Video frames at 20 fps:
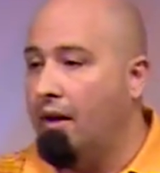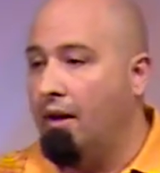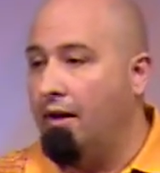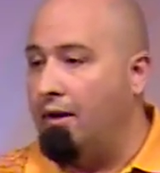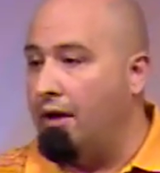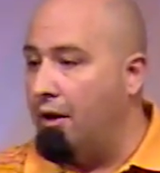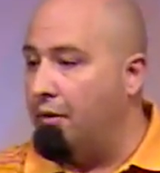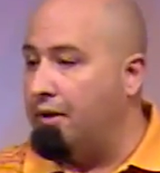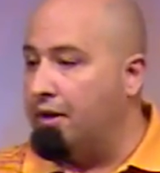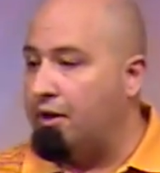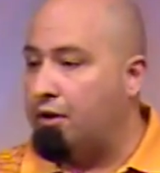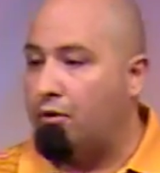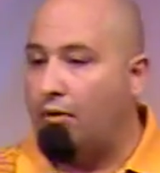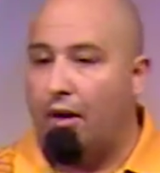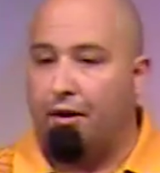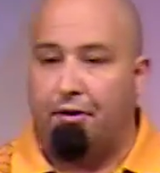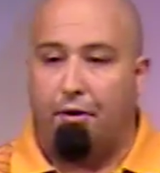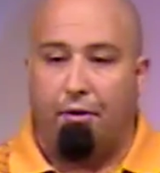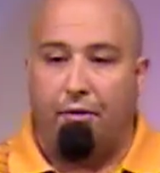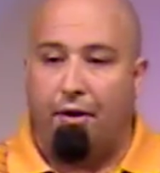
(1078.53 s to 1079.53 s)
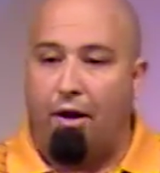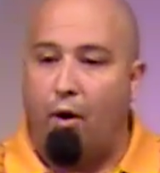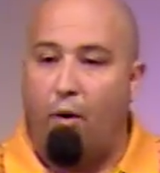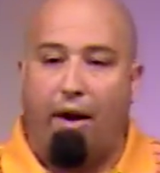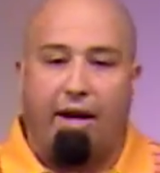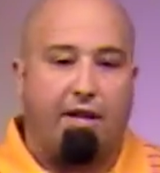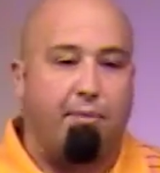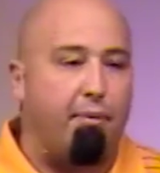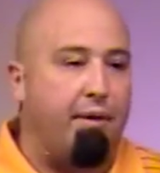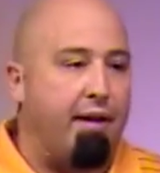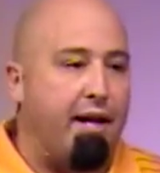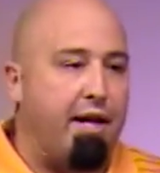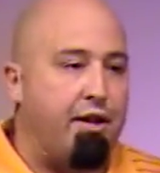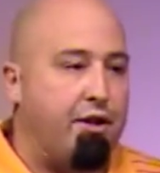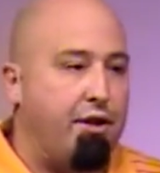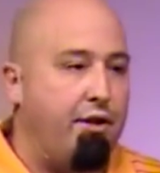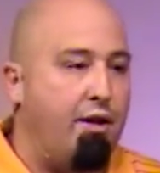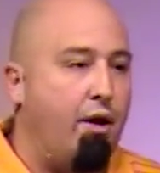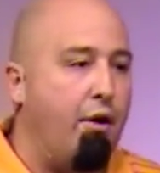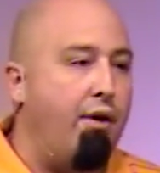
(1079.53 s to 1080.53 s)
no disgruntled, no
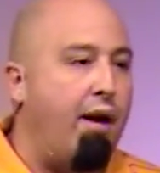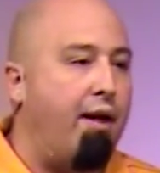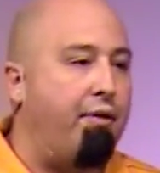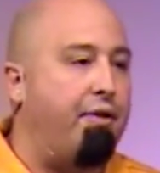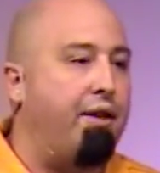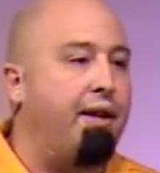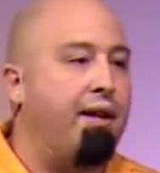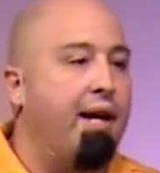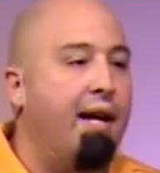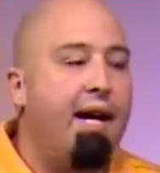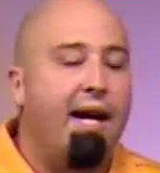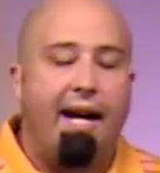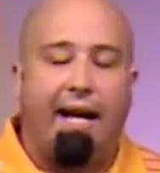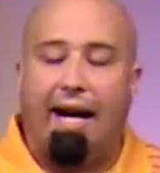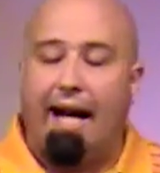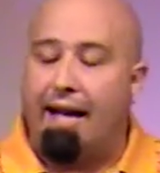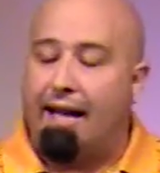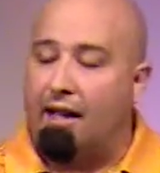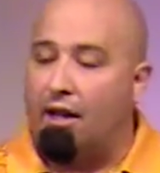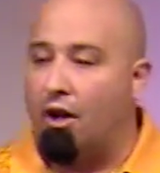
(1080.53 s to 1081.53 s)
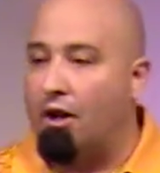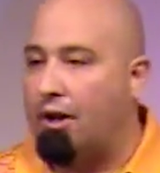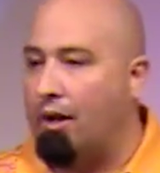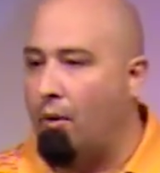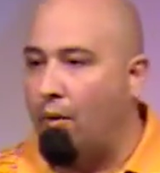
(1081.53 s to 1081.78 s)
explanation, no nothing, and I can look at